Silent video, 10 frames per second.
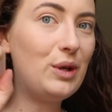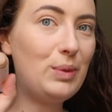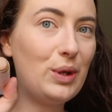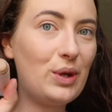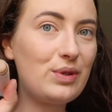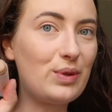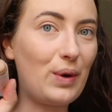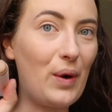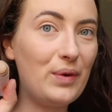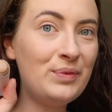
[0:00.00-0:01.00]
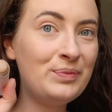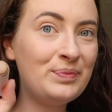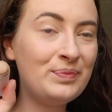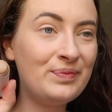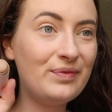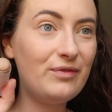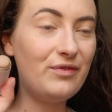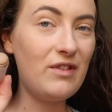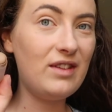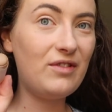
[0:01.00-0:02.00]
not put contour on
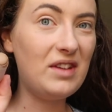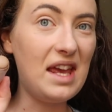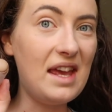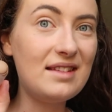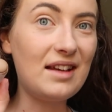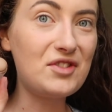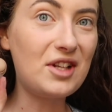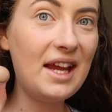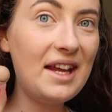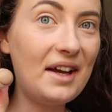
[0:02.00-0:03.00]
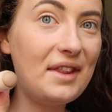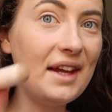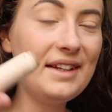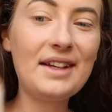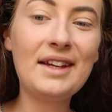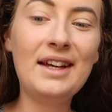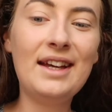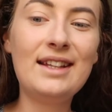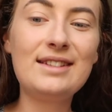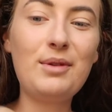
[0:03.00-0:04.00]
for years actually, I think.
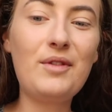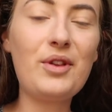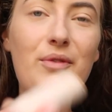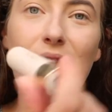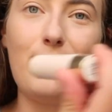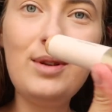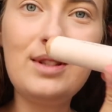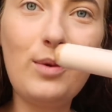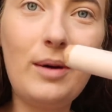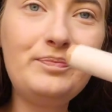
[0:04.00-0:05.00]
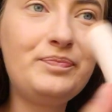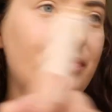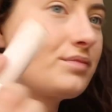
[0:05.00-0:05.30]
So we've got the Rare Beauty one.